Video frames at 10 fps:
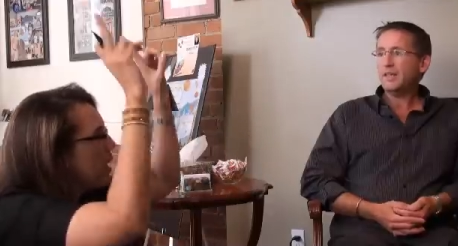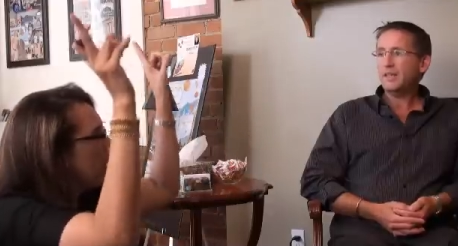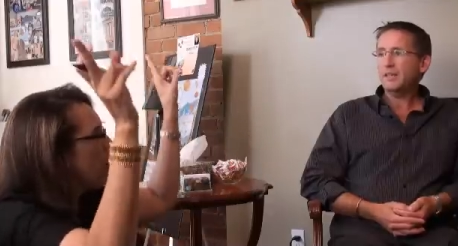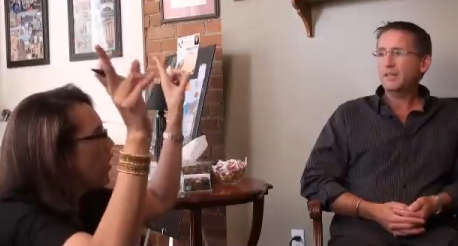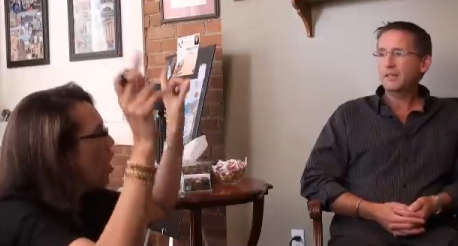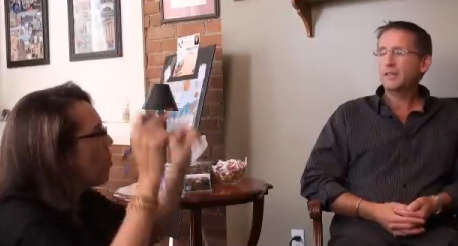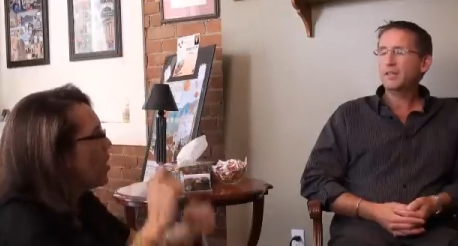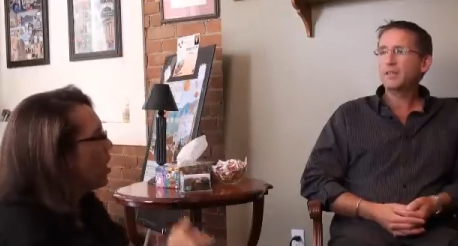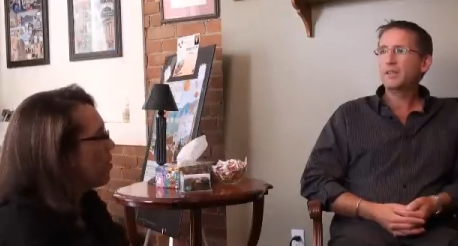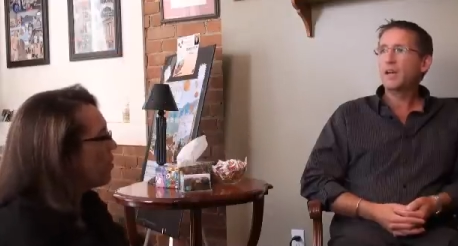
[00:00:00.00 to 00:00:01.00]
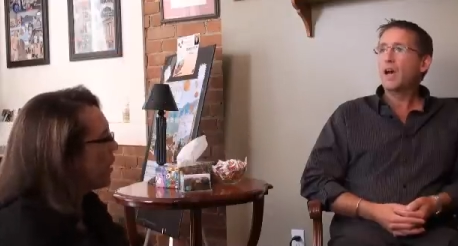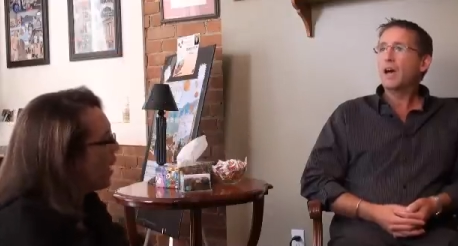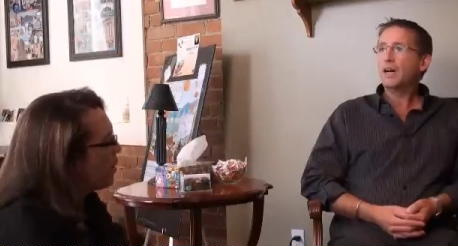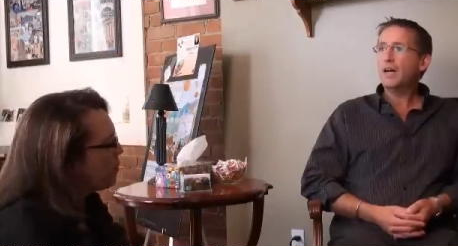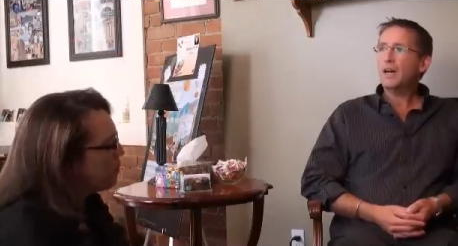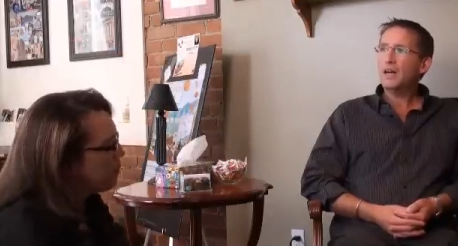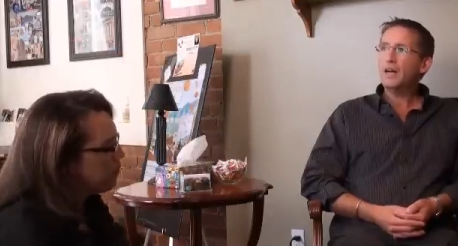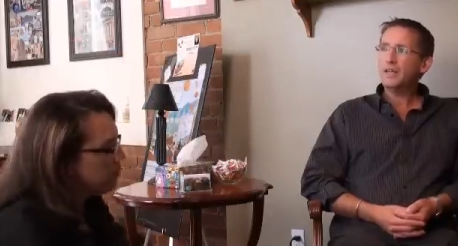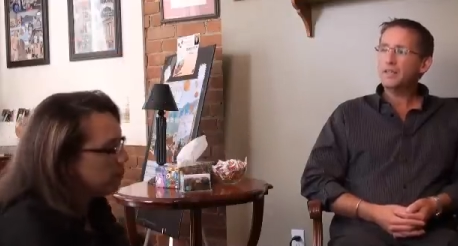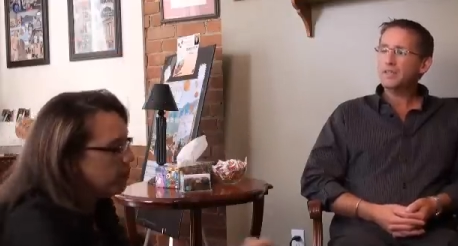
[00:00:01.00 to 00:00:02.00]
Speaker 1: the phenomena. Yeah.
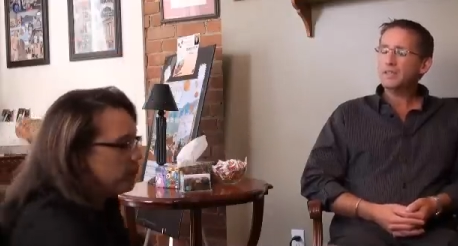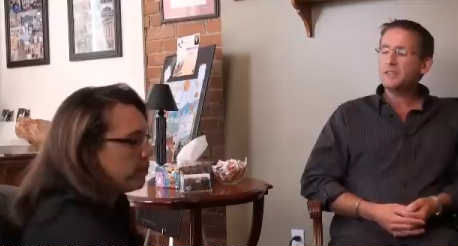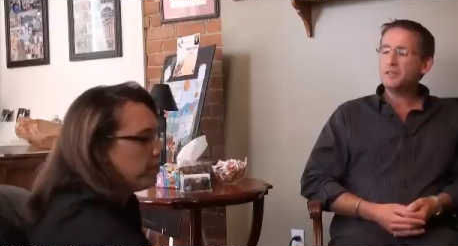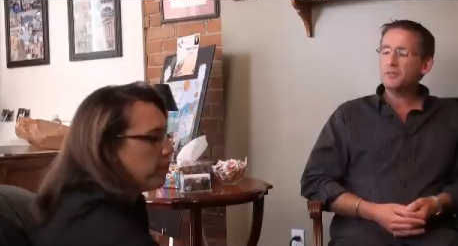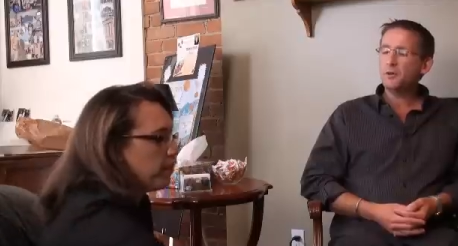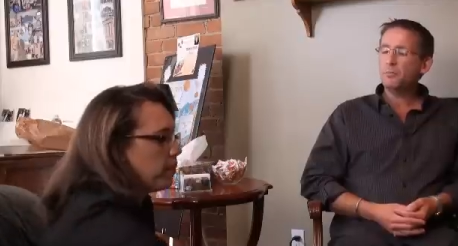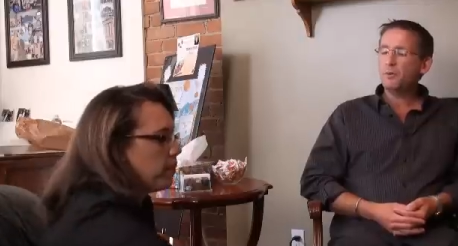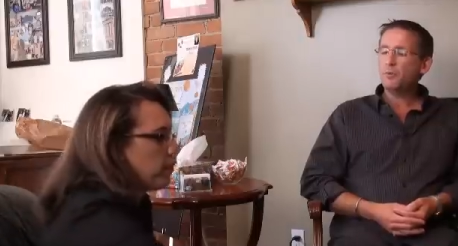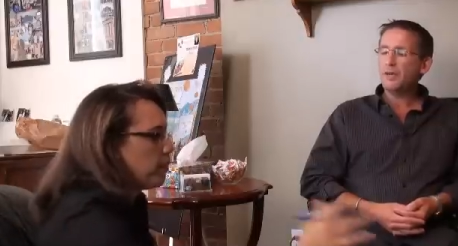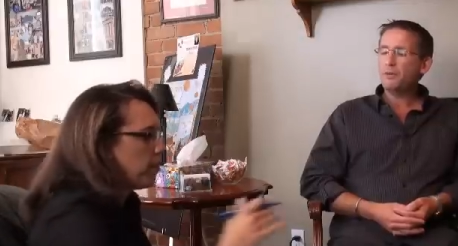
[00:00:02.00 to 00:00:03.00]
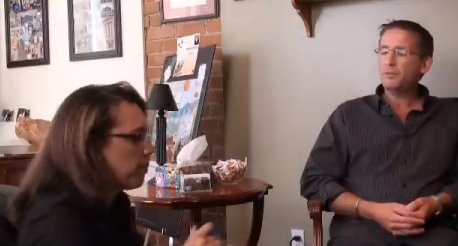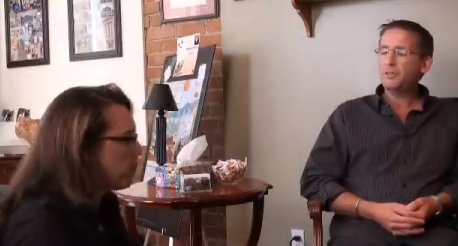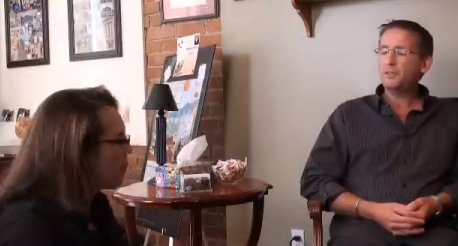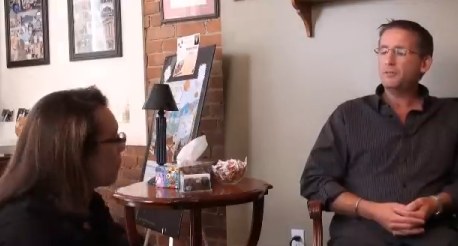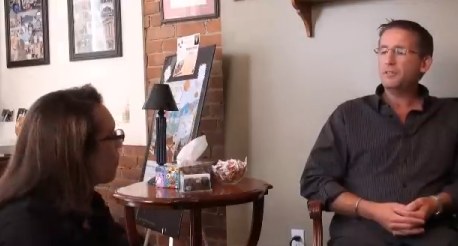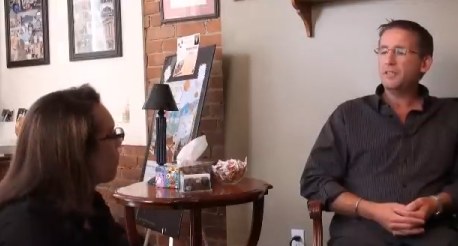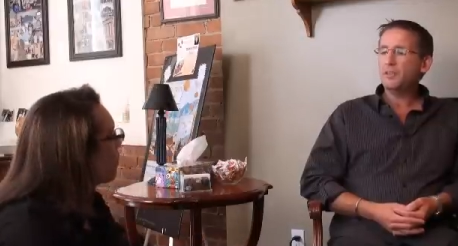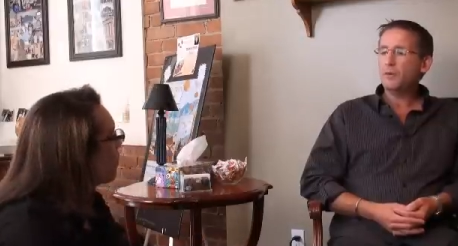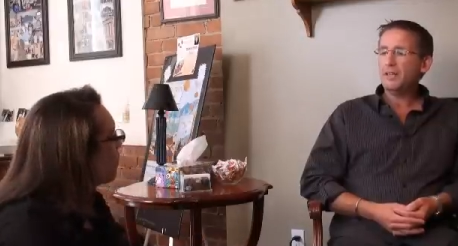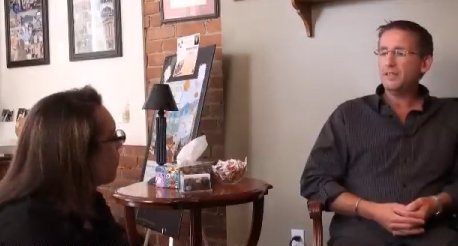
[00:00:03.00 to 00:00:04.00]
I honestly don't know, but what I would do is
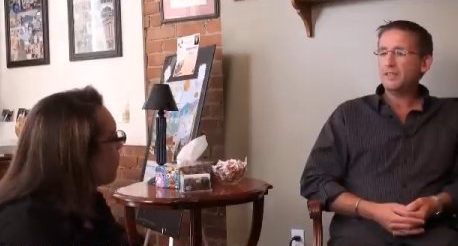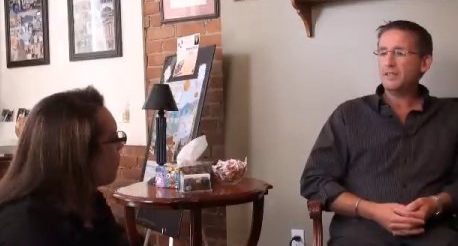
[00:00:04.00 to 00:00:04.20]
equate it to